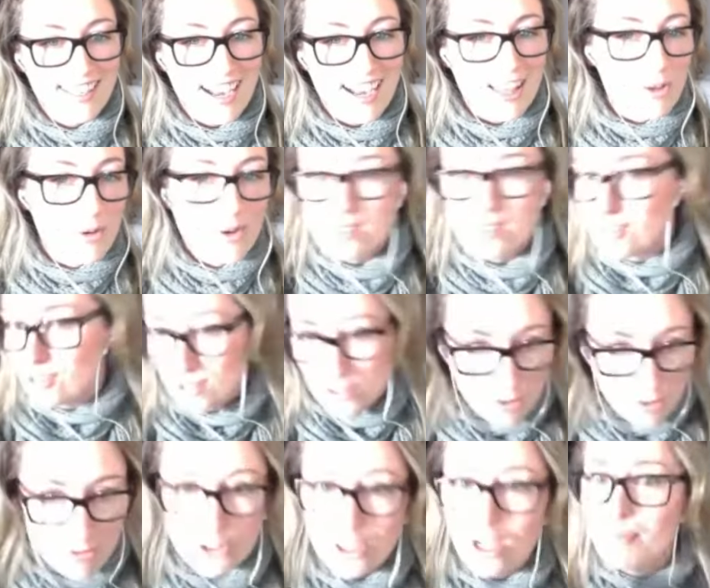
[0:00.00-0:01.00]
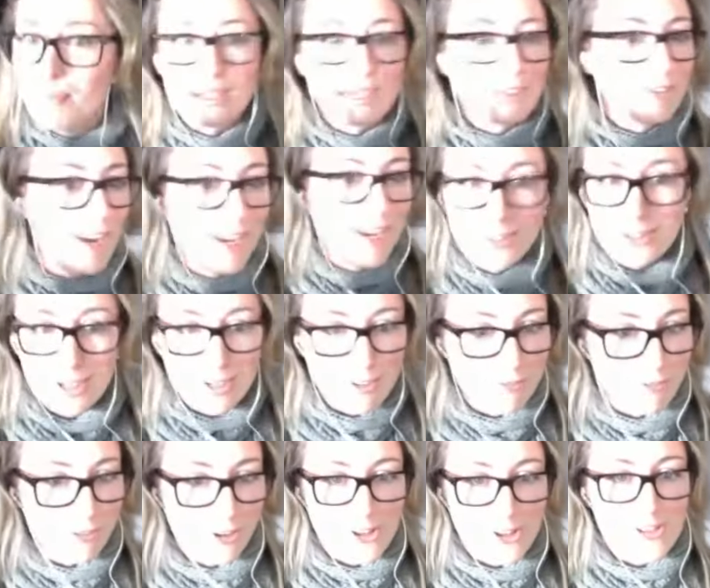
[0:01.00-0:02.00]
otherwise you're sort of jumping around trying
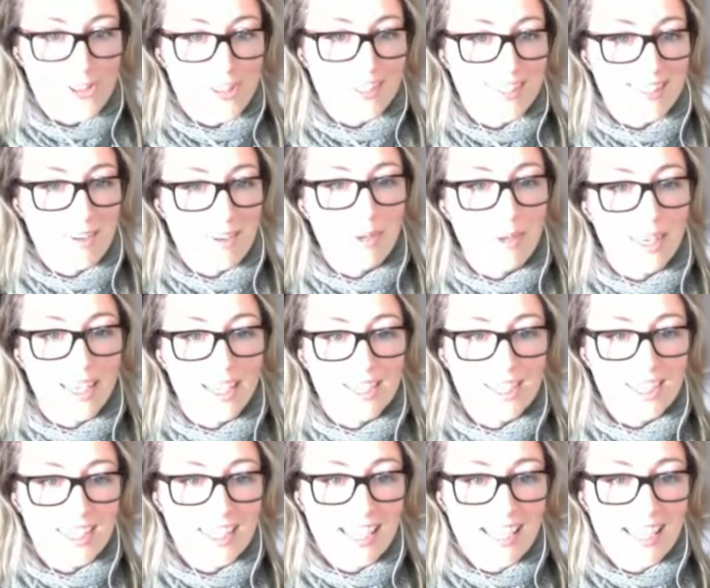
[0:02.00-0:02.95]
to follow this image.